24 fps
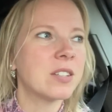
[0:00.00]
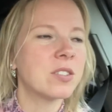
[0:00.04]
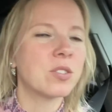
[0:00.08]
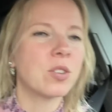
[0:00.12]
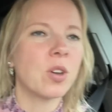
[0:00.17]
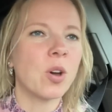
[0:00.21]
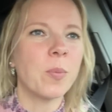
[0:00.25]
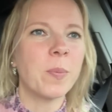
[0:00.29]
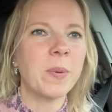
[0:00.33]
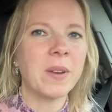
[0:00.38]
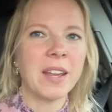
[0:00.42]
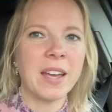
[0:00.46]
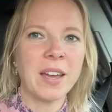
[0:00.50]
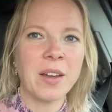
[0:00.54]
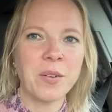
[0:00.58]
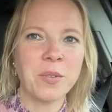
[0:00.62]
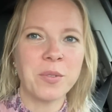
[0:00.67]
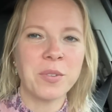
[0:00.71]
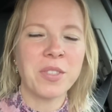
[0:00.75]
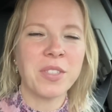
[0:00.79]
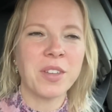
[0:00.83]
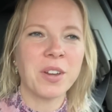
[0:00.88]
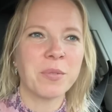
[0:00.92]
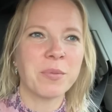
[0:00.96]
scoping
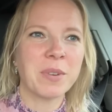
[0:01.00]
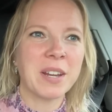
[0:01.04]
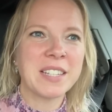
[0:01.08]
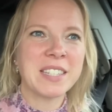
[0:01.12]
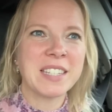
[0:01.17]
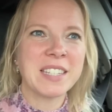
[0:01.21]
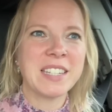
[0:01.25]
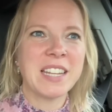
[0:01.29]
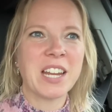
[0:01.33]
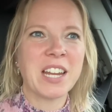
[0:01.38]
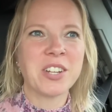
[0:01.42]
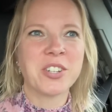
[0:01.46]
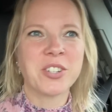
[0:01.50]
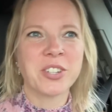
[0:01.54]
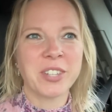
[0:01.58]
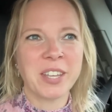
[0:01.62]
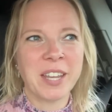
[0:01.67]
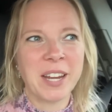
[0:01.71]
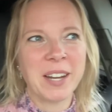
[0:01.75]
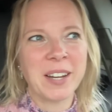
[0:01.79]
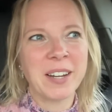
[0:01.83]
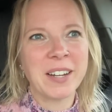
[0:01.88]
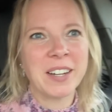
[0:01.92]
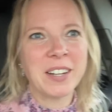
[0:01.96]
out the residential
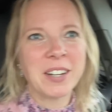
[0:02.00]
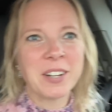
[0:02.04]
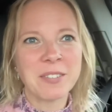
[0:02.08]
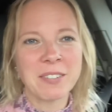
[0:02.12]
area